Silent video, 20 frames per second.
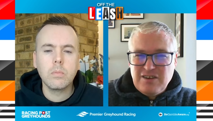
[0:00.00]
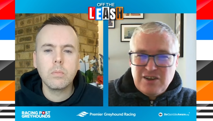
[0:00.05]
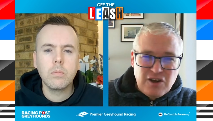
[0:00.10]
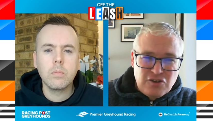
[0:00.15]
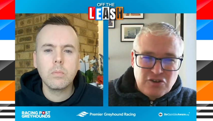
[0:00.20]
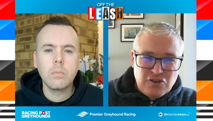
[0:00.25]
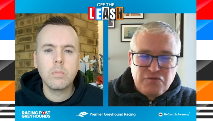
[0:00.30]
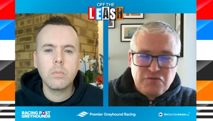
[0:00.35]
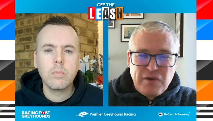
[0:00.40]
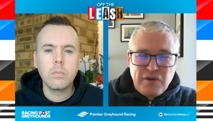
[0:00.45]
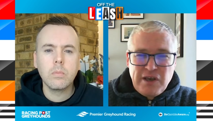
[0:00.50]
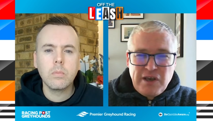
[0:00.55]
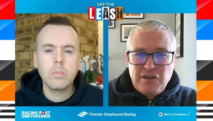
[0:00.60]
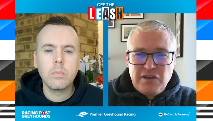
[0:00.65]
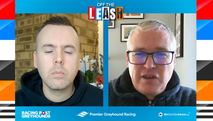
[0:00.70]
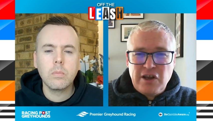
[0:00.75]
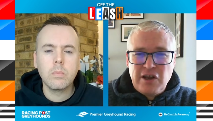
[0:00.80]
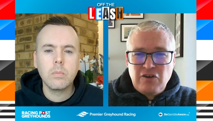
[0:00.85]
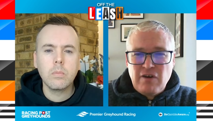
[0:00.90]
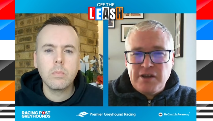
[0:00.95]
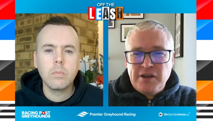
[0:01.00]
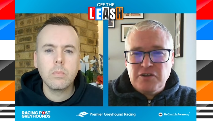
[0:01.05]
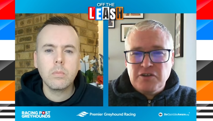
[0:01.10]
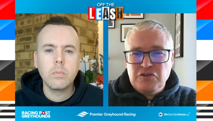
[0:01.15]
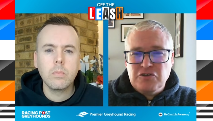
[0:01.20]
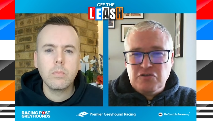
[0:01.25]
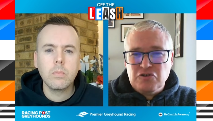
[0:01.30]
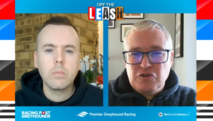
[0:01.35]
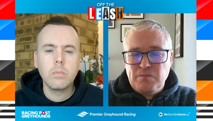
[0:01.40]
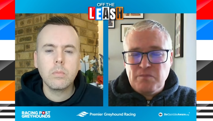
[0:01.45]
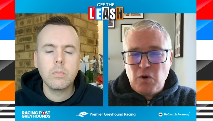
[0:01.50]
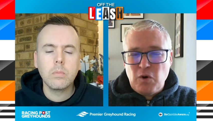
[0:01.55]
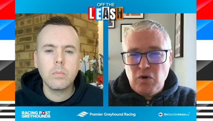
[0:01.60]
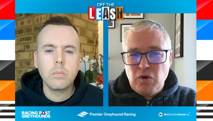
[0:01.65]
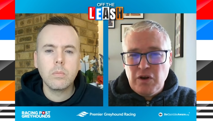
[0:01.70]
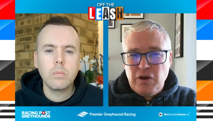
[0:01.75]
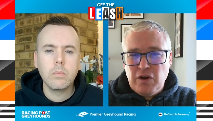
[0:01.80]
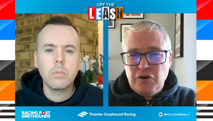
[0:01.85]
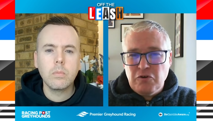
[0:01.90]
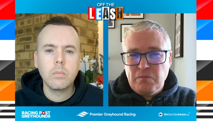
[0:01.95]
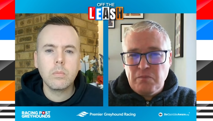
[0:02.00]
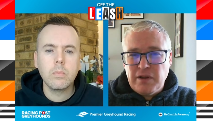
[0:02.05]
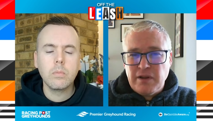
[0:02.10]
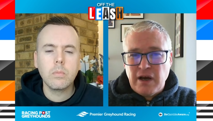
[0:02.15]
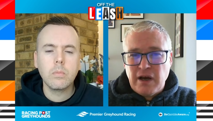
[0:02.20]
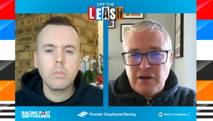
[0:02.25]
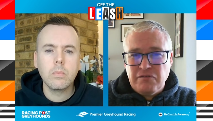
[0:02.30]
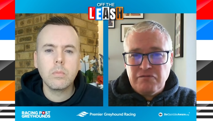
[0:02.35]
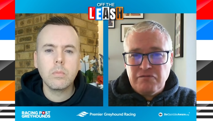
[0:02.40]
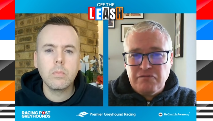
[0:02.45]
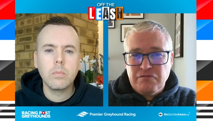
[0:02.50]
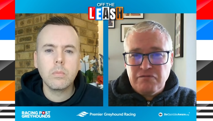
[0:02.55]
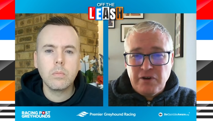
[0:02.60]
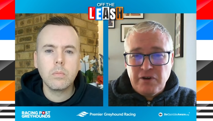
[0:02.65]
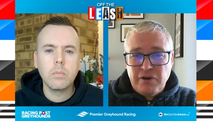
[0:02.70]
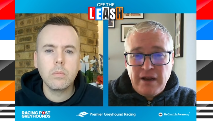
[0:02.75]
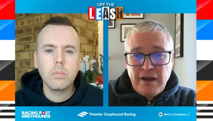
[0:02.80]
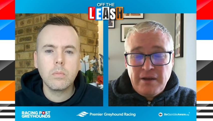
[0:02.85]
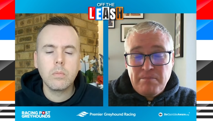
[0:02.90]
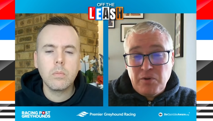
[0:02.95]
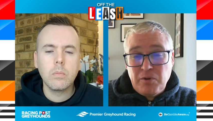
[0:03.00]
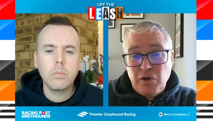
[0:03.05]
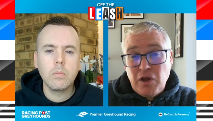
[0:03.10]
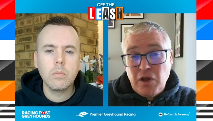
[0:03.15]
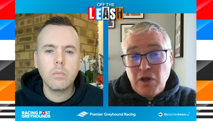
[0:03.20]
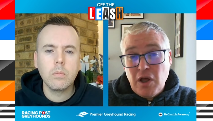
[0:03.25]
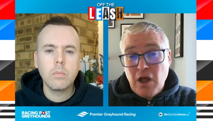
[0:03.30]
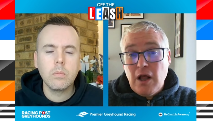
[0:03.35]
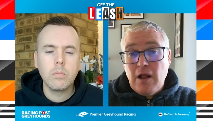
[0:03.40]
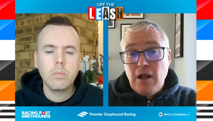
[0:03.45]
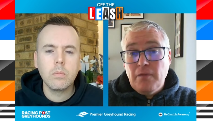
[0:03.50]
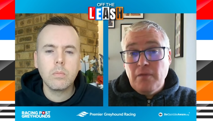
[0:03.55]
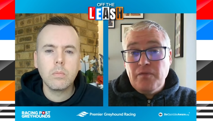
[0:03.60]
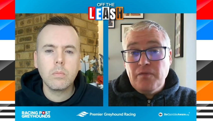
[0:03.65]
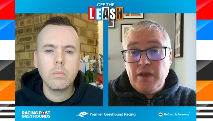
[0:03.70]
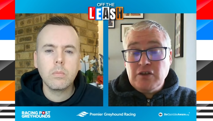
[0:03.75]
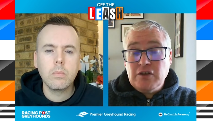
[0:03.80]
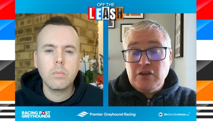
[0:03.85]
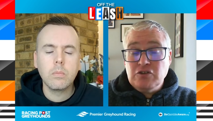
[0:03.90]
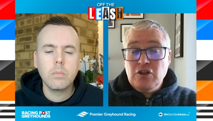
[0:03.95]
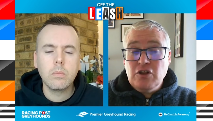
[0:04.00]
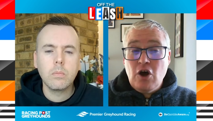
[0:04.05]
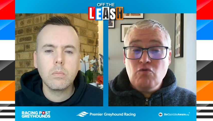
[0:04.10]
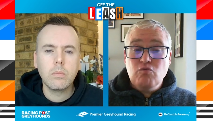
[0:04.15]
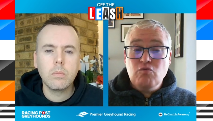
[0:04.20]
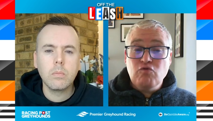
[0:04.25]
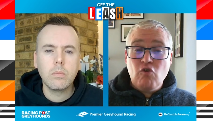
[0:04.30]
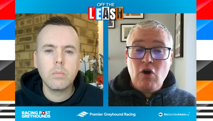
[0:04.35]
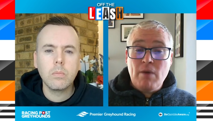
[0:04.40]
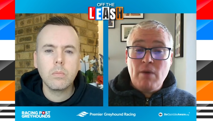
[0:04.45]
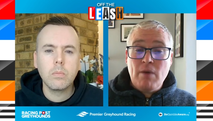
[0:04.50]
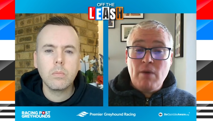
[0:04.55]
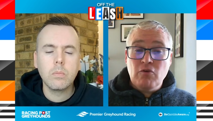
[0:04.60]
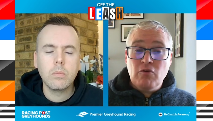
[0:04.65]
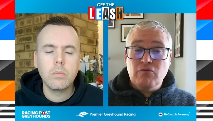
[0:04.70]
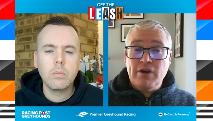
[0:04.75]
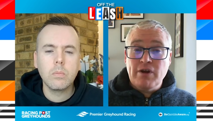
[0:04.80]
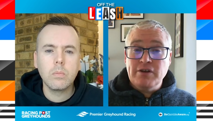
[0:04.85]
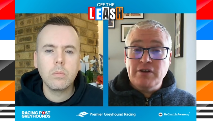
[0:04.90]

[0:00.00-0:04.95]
Speaker 1: I just think it degrades the sport a little bit, Dave, really. But there's no rhyme or